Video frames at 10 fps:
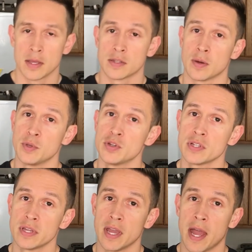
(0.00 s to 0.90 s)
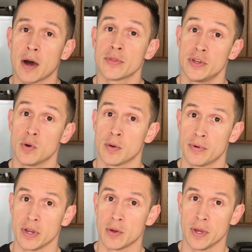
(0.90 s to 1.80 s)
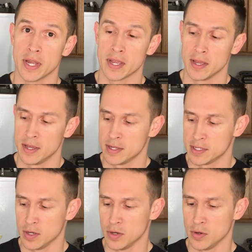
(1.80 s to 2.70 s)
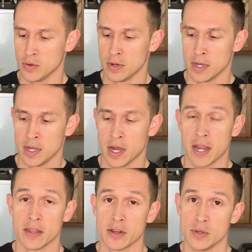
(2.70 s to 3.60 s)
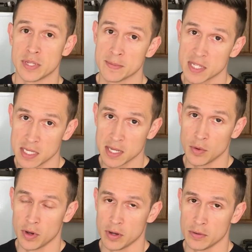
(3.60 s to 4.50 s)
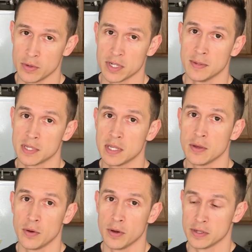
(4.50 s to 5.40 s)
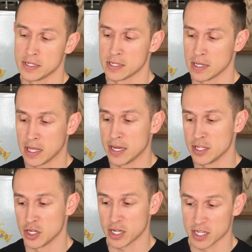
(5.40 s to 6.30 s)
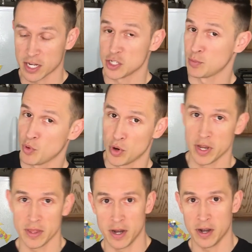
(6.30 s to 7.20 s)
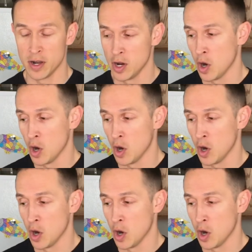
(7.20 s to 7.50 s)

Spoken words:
So I'm usually out the door pretty quick. So I either use MCT oil, which MCT oil is a lot easier because I can just pour it in there,